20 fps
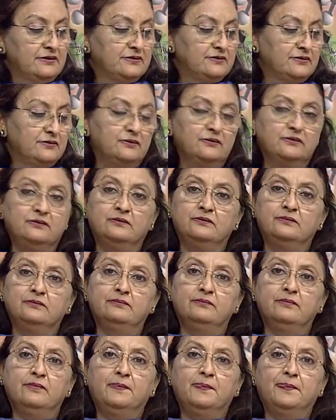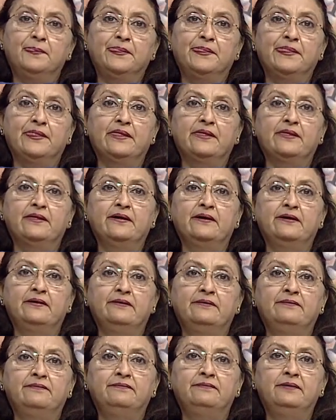so um,
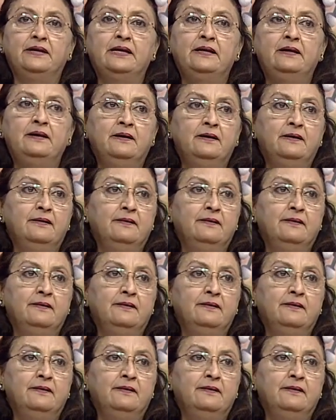uh, well